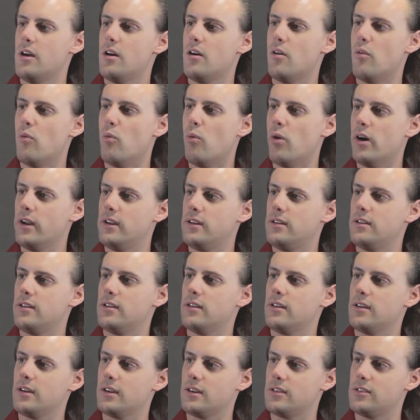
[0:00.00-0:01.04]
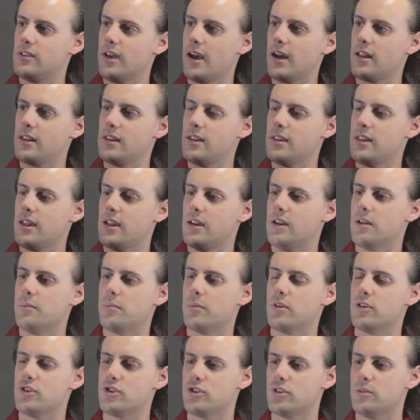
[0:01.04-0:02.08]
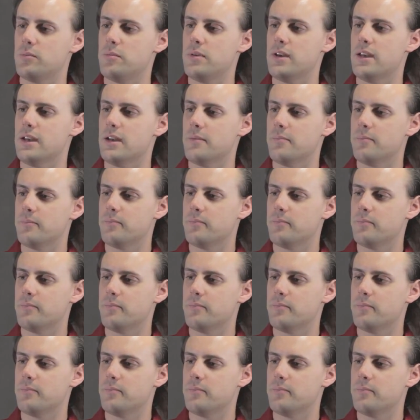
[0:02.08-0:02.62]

what exactly that number should be.